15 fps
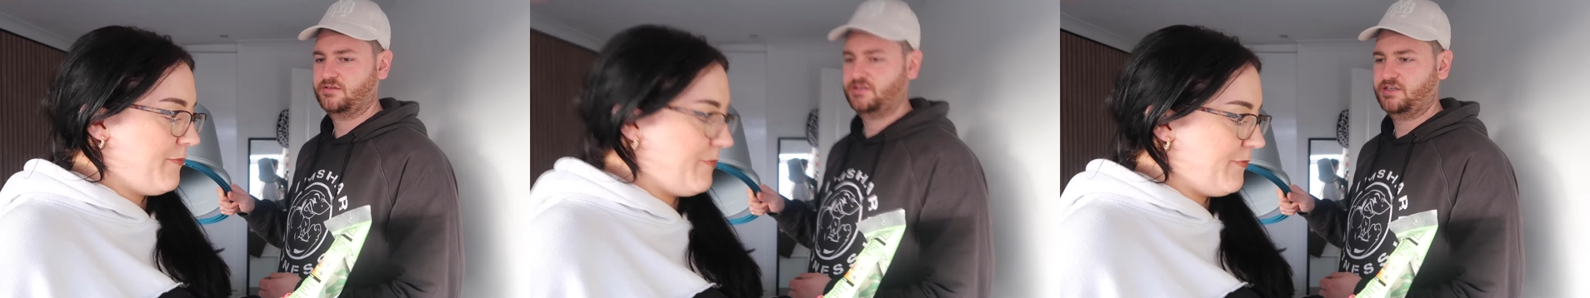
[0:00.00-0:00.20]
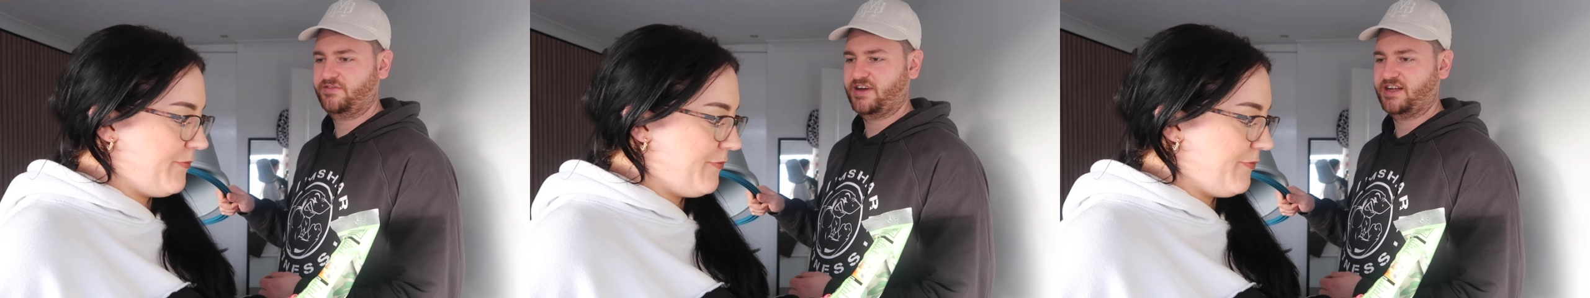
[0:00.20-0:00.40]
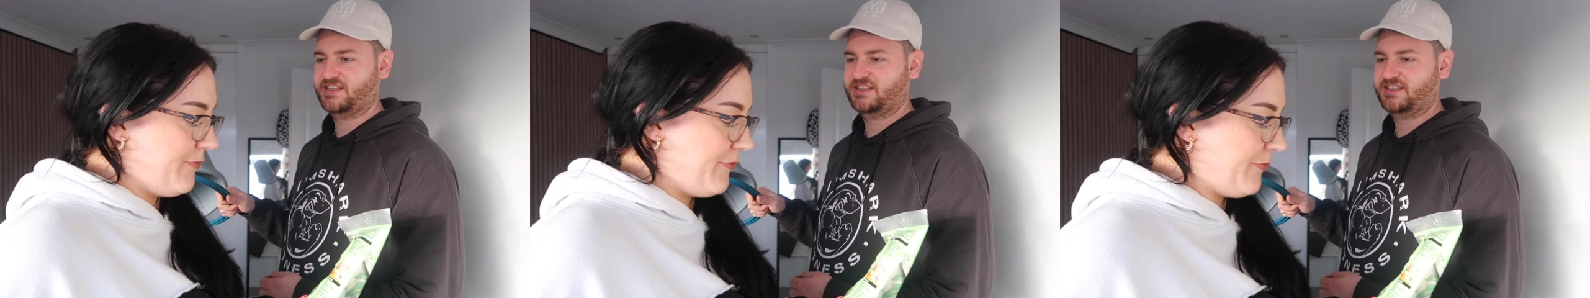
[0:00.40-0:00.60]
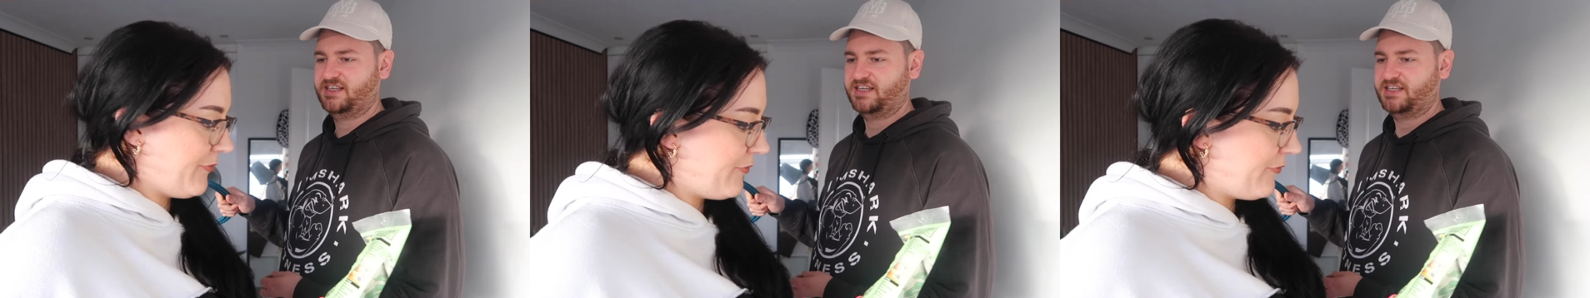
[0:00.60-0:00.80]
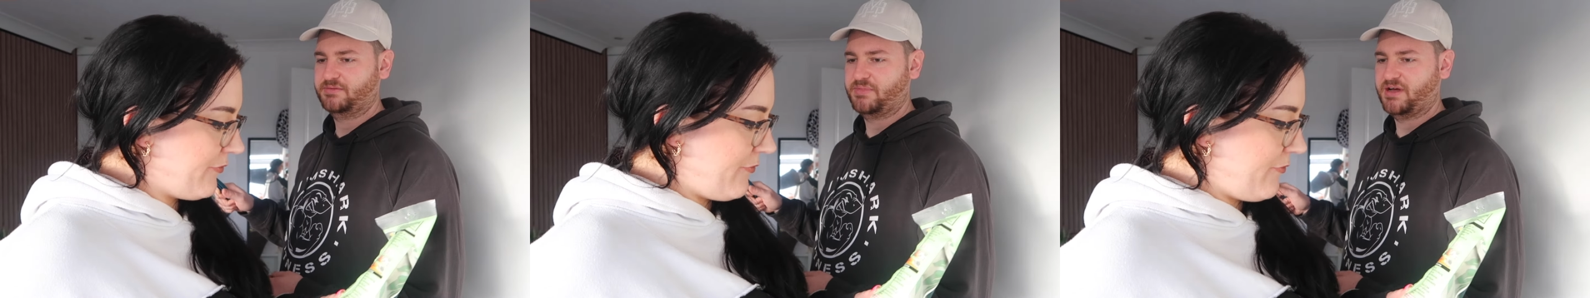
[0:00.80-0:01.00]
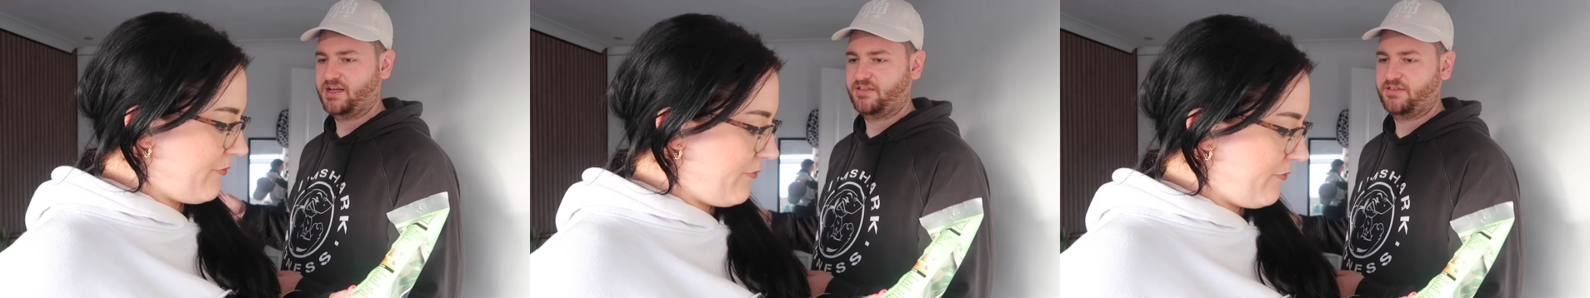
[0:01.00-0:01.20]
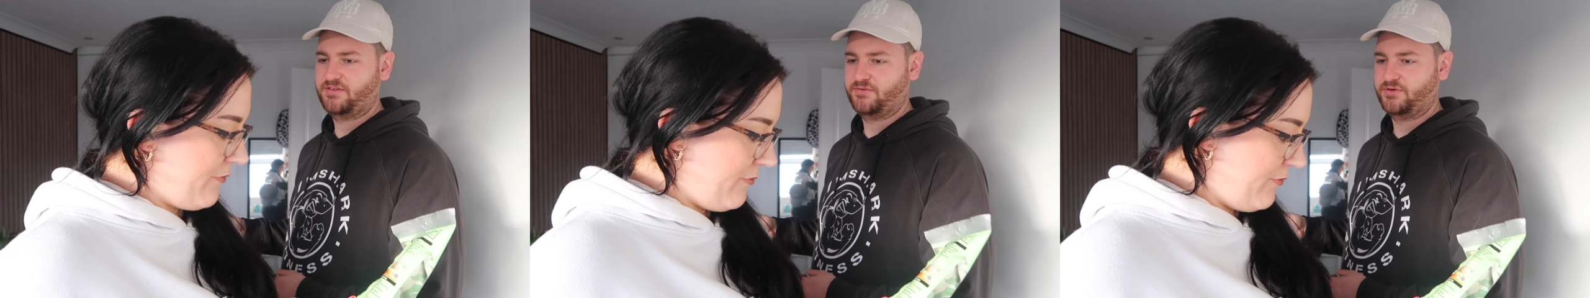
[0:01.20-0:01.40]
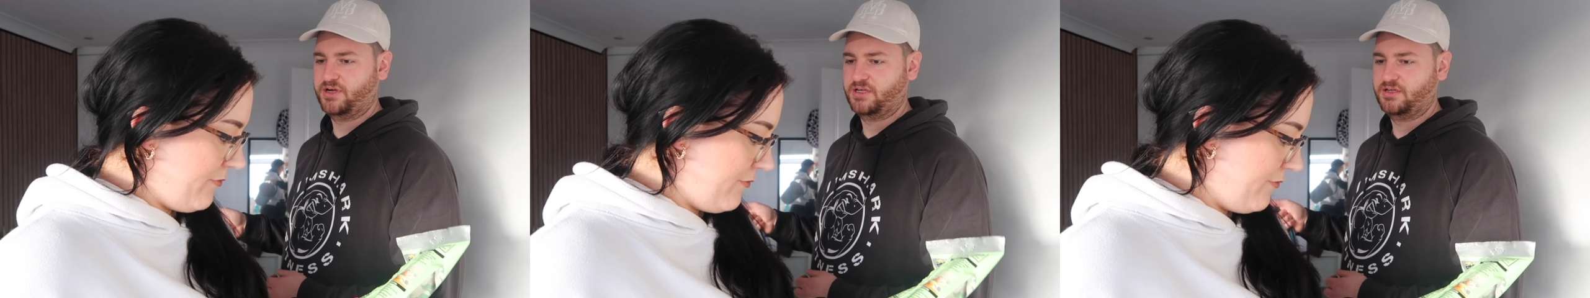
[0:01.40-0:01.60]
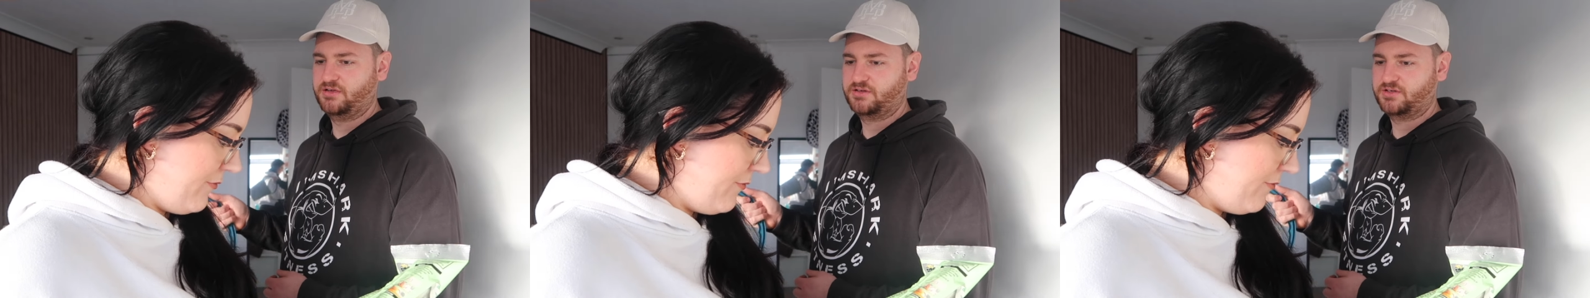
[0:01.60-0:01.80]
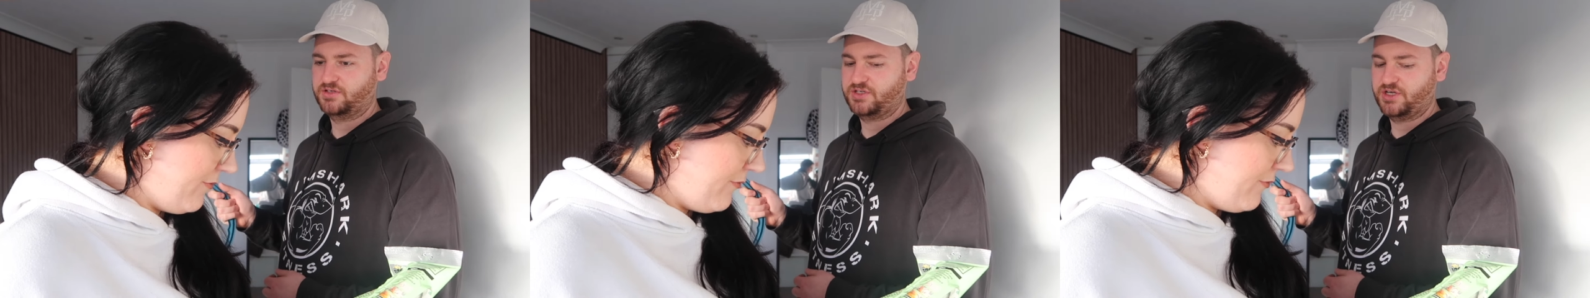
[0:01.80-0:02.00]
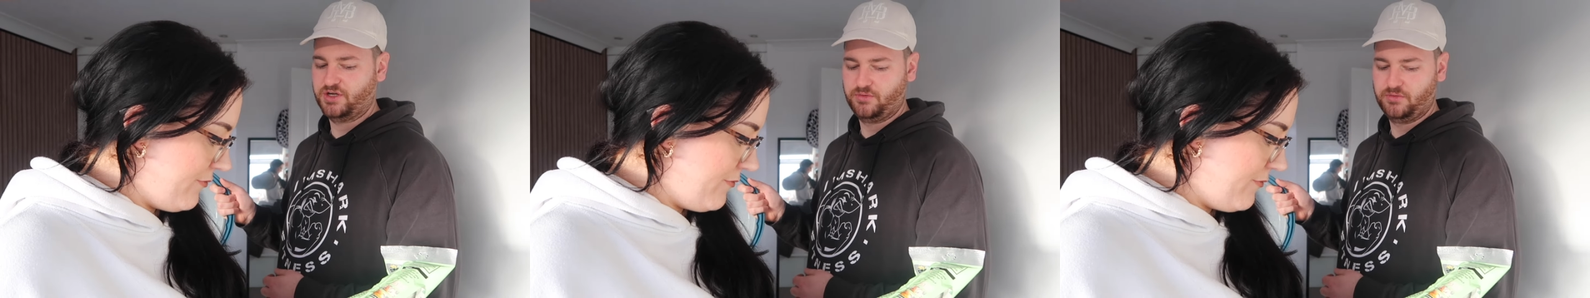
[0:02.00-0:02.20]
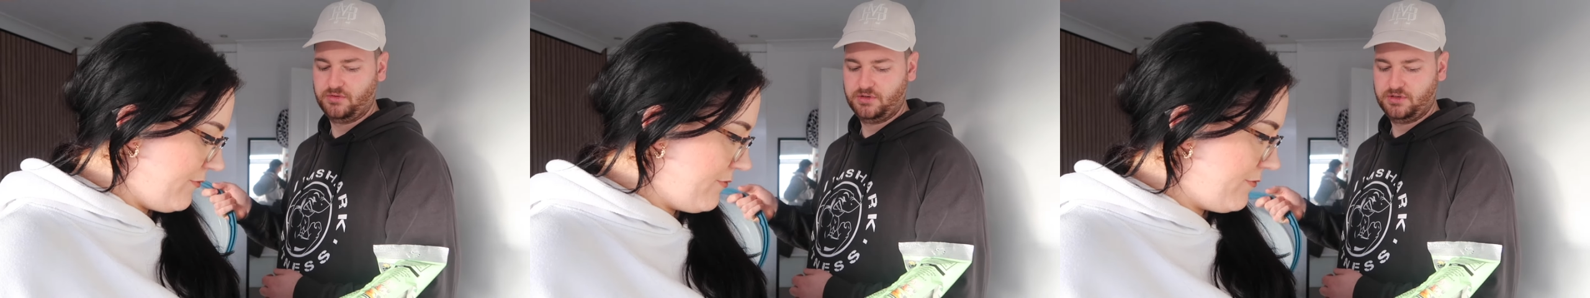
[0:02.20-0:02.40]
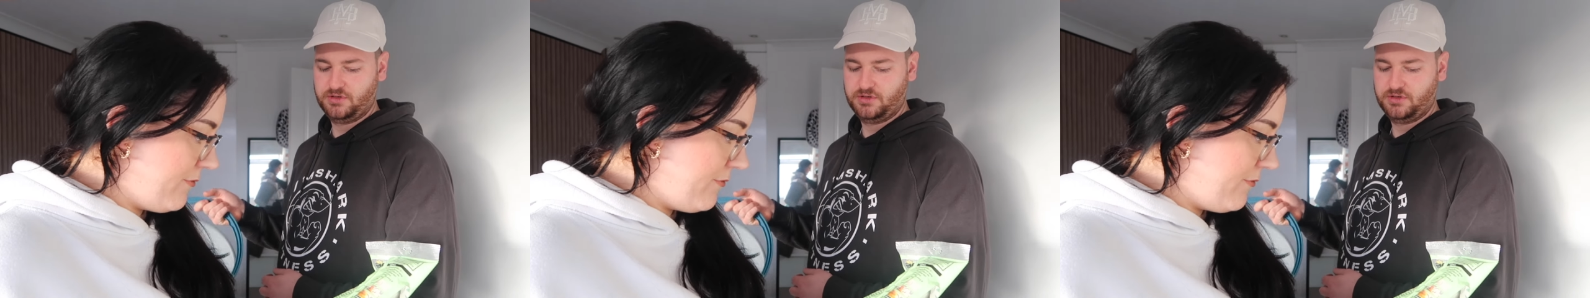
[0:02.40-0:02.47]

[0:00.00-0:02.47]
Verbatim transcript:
Speaker 1: Divide six by three, so two.